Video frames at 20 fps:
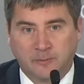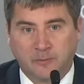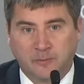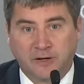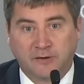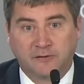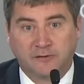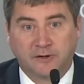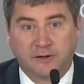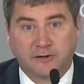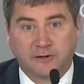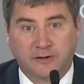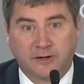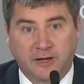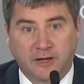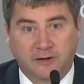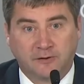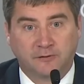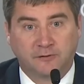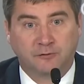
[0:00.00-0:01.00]
makes a
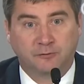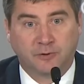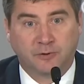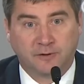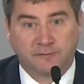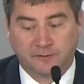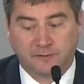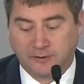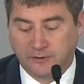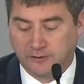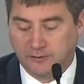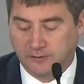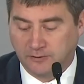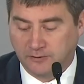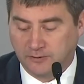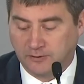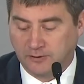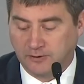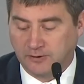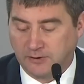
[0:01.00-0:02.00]
catastrophic
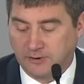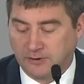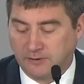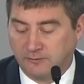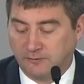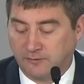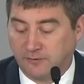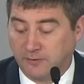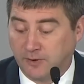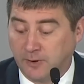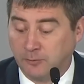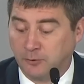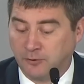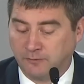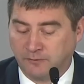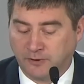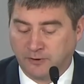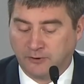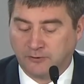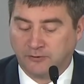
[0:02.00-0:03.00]
cyber
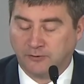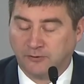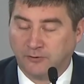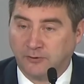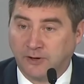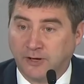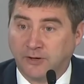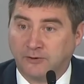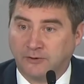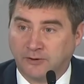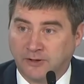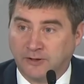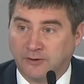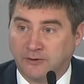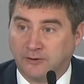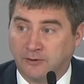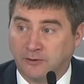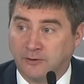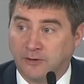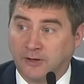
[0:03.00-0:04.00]
event likely
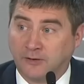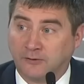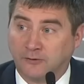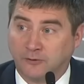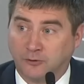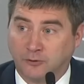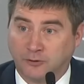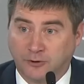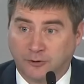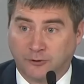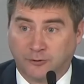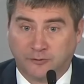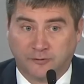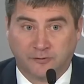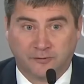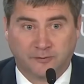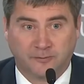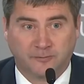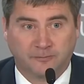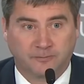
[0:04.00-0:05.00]
in the next two
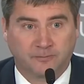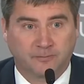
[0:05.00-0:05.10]
years.